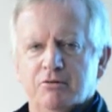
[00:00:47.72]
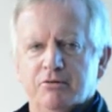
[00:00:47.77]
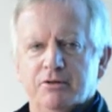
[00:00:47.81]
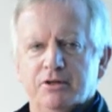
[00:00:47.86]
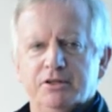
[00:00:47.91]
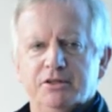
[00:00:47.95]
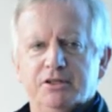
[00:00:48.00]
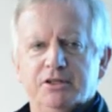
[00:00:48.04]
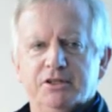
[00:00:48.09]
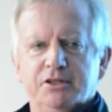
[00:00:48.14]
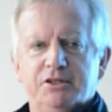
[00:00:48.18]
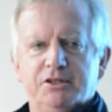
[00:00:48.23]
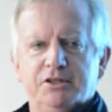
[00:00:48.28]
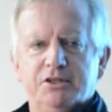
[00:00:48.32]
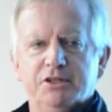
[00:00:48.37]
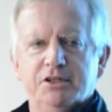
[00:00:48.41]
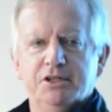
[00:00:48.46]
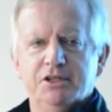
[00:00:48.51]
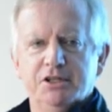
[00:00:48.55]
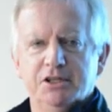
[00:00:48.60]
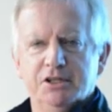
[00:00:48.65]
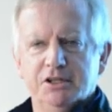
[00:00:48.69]
that this
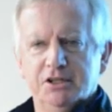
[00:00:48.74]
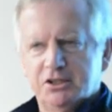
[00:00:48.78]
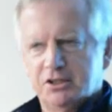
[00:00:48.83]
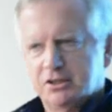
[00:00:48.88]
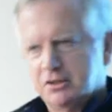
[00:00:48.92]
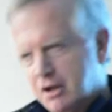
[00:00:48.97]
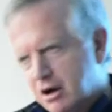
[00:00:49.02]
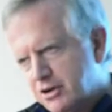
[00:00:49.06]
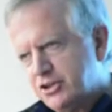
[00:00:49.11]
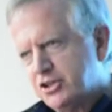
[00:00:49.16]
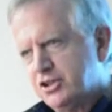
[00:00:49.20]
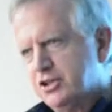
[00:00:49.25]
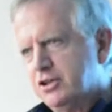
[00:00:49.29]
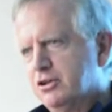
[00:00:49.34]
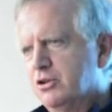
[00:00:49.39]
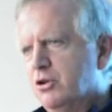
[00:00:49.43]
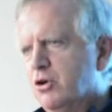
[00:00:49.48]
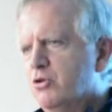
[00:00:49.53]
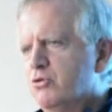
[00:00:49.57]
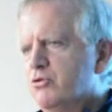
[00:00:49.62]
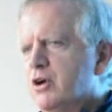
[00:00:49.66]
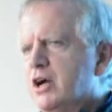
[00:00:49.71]
city is largely a
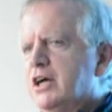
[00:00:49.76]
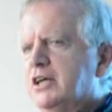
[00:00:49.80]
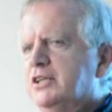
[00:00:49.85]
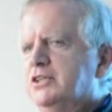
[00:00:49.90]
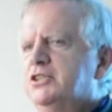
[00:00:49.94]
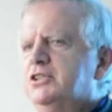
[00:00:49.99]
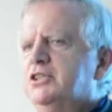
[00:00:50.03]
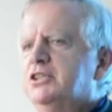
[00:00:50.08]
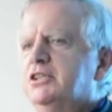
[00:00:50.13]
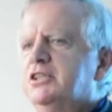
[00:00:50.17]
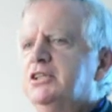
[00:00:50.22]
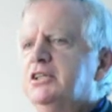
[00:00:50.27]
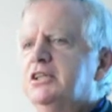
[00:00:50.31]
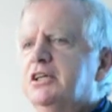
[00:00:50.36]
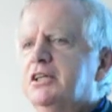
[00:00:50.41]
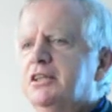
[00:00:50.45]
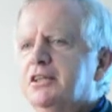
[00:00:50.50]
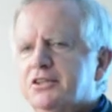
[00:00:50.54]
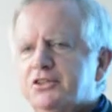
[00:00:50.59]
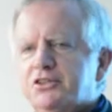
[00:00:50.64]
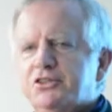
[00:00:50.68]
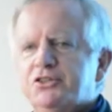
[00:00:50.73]
low-rise city,
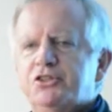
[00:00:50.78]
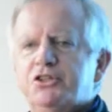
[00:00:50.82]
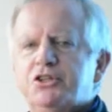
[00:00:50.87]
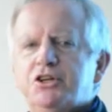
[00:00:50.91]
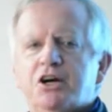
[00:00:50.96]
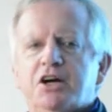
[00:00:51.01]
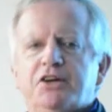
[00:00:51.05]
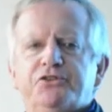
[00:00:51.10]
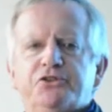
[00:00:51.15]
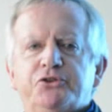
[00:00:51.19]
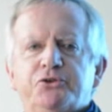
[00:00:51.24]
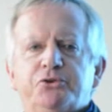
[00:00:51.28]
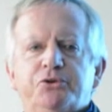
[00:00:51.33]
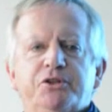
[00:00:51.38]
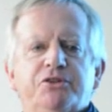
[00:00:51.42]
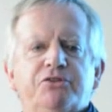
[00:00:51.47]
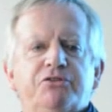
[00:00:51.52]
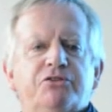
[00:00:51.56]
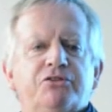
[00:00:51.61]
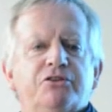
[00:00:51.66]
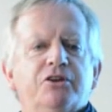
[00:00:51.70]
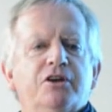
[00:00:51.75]
and this is the
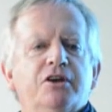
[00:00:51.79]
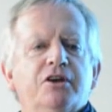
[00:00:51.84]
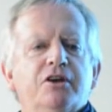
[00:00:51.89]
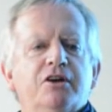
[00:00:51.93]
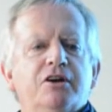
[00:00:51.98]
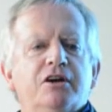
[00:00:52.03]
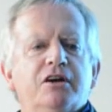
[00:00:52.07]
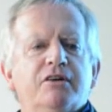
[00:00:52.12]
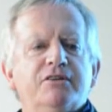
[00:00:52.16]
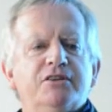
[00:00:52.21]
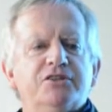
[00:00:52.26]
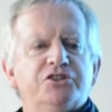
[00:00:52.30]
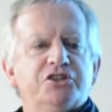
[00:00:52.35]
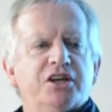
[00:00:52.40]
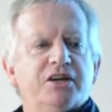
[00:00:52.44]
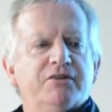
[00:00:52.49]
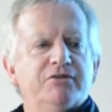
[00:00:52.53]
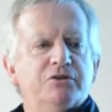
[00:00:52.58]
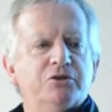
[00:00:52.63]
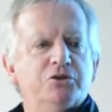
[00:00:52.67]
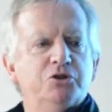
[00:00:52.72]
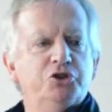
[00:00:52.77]
consequence of its
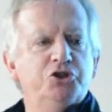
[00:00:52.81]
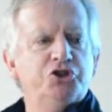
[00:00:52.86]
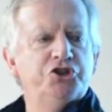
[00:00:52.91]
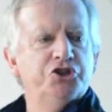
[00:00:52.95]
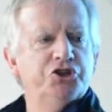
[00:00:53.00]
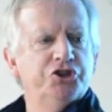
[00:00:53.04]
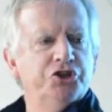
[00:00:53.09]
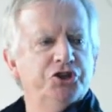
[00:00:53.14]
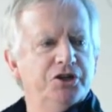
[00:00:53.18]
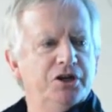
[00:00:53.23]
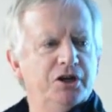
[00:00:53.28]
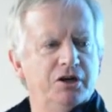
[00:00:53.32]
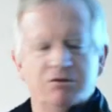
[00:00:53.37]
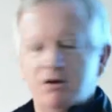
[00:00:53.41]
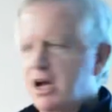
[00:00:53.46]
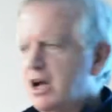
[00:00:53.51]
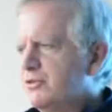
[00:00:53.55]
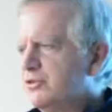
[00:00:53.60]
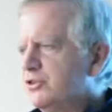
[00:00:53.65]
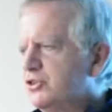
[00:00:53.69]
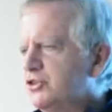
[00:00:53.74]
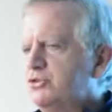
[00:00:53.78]
evolution
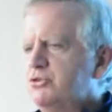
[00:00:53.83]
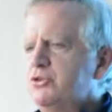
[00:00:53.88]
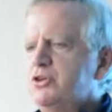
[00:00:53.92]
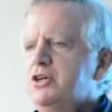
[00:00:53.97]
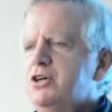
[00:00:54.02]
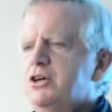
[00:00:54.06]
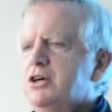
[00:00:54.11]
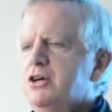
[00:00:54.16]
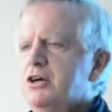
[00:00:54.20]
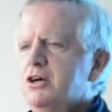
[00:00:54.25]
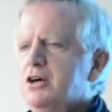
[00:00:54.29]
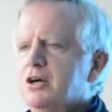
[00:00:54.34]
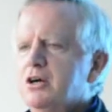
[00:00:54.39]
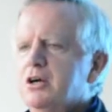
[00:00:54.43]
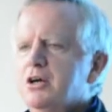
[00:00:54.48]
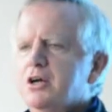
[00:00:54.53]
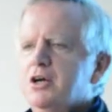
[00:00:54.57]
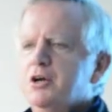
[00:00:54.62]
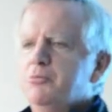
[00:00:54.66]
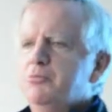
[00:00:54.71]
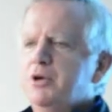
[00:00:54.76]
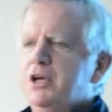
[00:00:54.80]
around the streetcar,
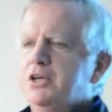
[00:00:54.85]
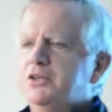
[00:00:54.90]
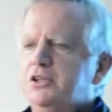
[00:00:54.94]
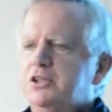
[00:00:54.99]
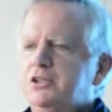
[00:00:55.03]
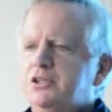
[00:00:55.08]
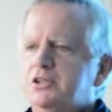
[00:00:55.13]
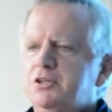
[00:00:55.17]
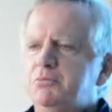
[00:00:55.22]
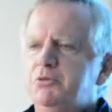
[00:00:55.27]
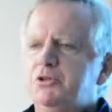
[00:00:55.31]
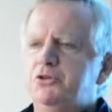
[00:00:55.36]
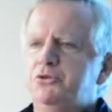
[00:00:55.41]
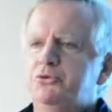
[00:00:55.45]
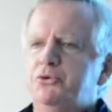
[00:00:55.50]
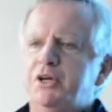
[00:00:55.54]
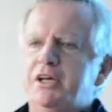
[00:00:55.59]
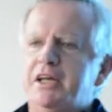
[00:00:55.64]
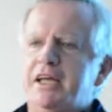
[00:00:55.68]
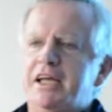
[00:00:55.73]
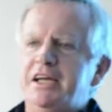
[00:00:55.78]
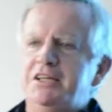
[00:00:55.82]
basically
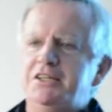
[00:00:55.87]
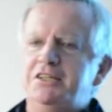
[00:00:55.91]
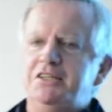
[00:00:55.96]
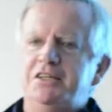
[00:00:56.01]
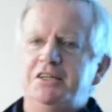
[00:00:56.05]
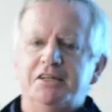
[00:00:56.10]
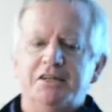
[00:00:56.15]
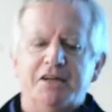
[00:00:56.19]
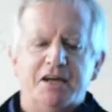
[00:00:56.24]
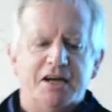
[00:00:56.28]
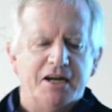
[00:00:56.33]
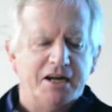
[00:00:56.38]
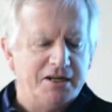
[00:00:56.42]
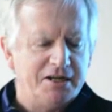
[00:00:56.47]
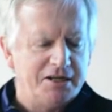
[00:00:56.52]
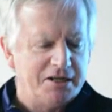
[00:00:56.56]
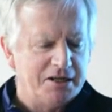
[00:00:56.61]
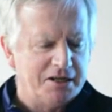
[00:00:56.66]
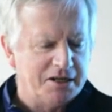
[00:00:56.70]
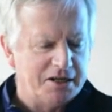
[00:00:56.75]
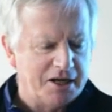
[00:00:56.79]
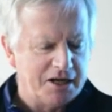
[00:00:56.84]
between
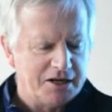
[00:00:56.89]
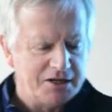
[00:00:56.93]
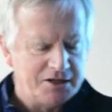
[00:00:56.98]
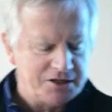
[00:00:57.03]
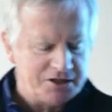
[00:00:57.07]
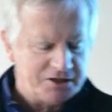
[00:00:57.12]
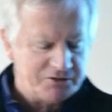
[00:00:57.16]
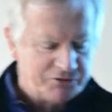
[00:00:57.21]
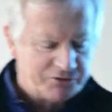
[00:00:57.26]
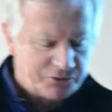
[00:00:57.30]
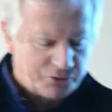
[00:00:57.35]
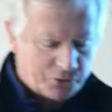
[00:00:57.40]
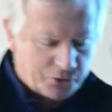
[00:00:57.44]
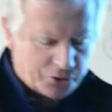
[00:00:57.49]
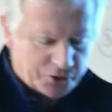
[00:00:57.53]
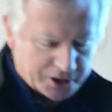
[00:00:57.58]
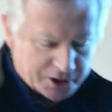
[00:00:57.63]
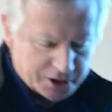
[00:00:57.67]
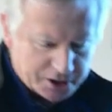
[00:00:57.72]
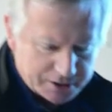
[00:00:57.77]
1890 and 1940